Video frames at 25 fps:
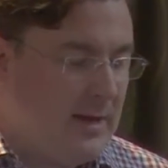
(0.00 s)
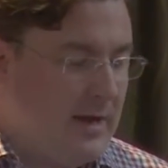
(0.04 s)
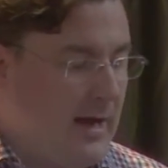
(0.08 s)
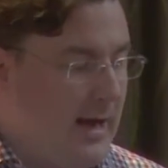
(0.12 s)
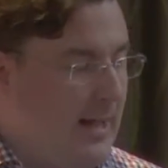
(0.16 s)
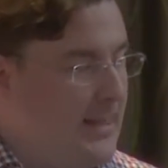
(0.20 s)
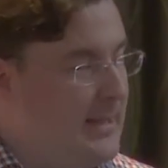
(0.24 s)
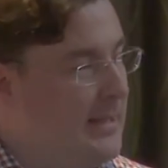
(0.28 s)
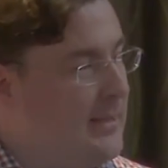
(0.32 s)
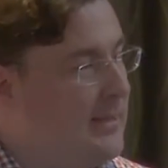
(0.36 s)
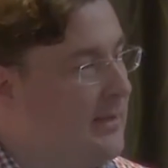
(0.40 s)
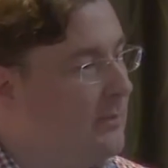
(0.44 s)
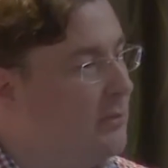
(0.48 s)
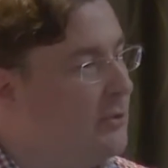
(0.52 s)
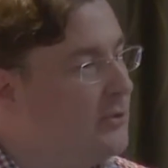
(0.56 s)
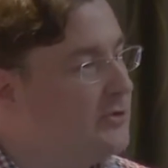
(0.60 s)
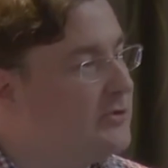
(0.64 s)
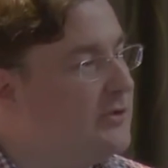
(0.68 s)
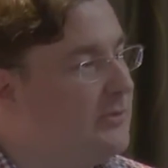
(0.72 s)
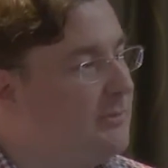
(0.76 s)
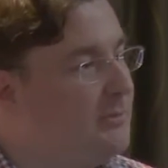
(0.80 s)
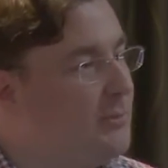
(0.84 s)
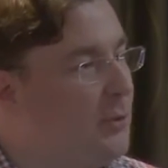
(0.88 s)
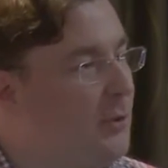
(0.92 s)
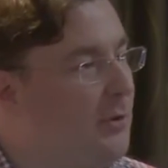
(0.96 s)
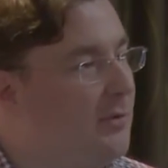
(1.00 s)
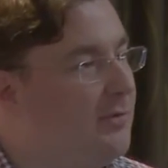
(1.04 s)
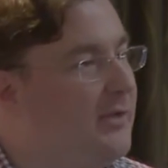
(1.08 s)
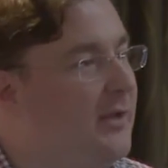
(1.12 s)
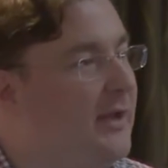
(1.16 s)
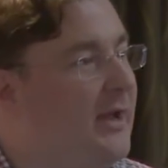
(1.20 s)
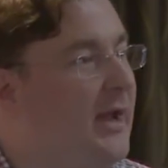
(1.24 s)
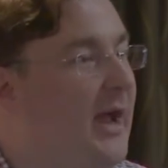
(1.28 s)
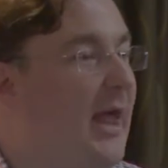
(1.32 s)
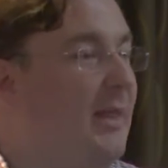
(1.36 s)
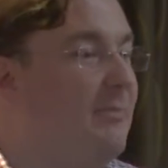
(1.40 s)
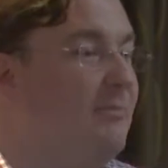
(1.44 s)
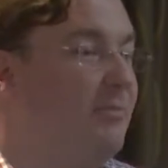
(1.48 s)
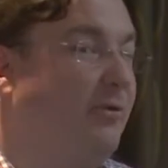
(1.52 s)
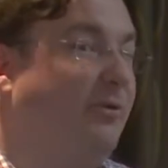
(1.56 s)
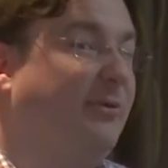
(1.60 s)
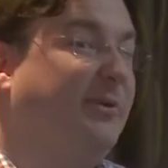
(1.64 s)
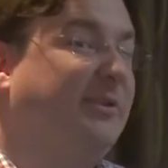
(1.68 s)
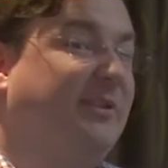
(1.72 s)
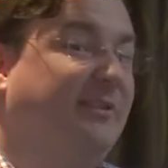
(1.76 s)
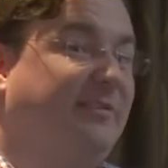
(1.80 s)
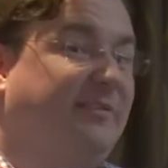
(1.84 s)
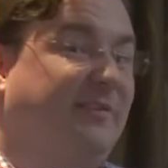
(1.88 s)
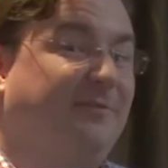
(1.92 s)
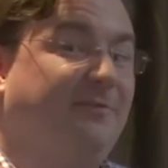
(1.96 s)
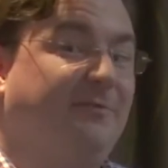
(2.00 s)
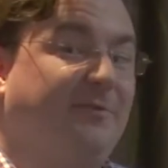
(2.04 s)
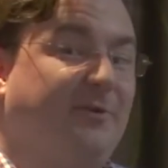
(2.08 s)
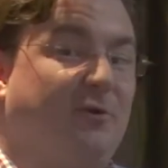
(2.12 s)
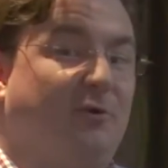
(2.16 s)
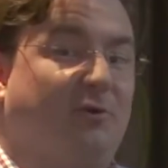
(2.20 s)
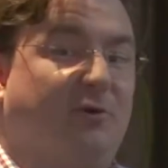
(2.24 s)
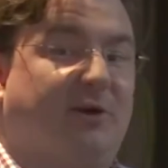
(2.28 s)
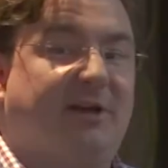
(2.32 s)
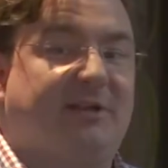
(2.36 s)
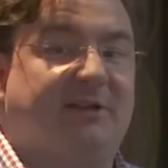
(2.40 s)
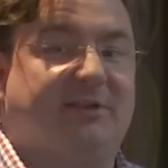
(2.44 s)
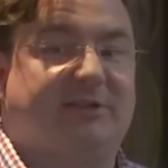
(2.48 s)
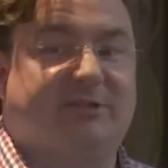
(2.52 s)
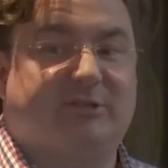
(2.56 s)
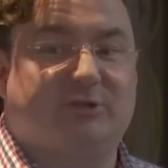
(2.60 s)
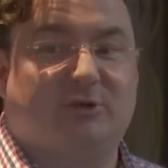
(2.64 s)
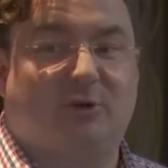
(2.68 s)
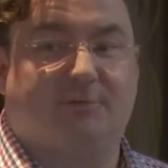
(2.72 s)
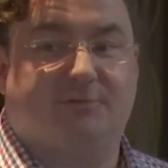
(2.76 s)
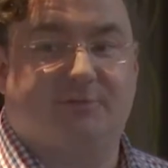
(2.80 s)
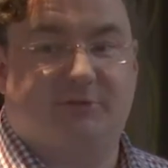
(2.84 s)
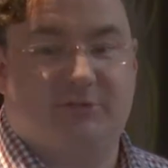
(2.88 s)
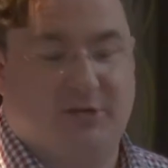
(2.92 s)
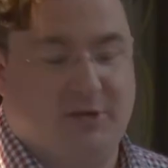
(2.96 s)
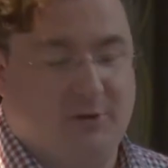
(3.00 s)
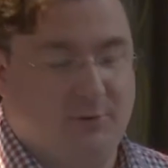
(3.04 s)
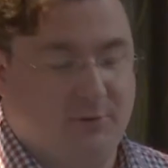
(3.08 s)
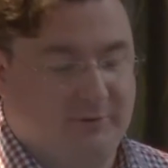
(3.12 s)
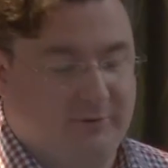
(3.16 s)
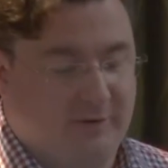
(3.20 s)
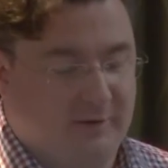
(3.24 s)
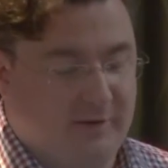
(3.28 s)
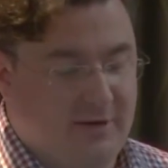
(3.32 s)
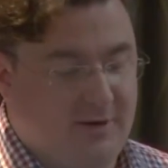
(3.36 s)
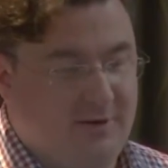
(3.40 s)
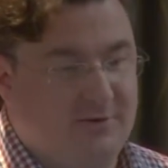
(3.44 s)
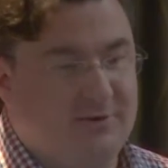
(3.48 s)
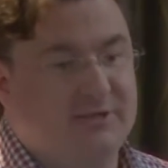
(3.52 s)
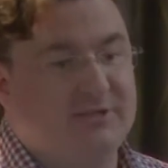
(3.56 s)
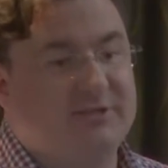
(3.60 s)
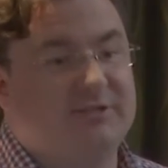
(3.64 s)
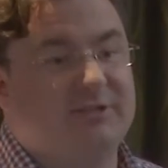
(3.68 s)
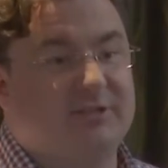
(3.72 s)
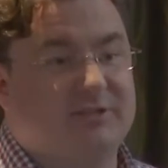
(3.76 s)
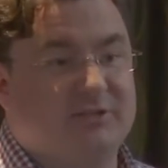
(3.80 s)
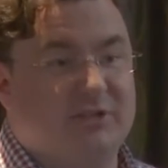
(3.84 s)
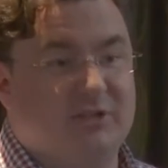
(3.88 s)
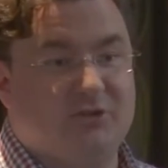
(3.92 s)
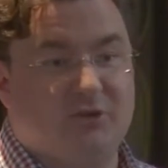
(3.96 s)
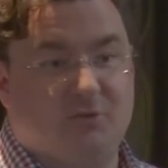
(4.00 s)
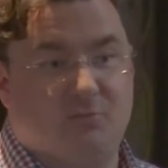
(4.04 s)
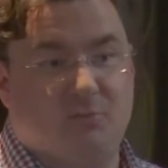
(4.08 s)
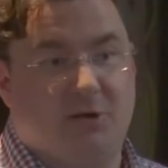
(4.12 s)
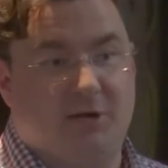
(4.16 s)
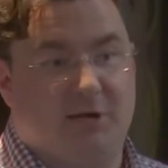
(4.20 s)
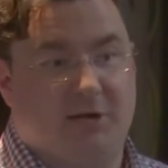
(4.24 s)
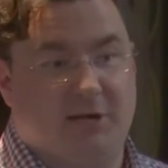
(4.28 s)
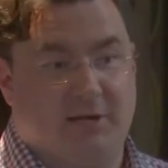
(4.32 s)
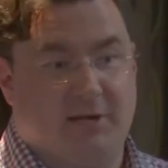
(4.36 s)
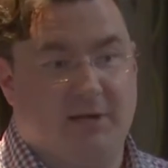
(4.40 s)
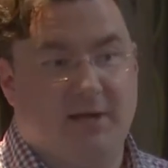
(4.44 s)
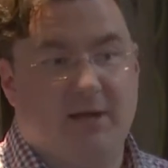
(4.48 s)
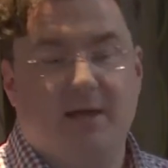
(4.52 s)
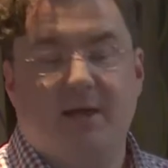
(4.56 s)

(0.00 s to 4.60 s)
And then the most important thing, and probably the difficult kind of soft skill to learn, is decision making.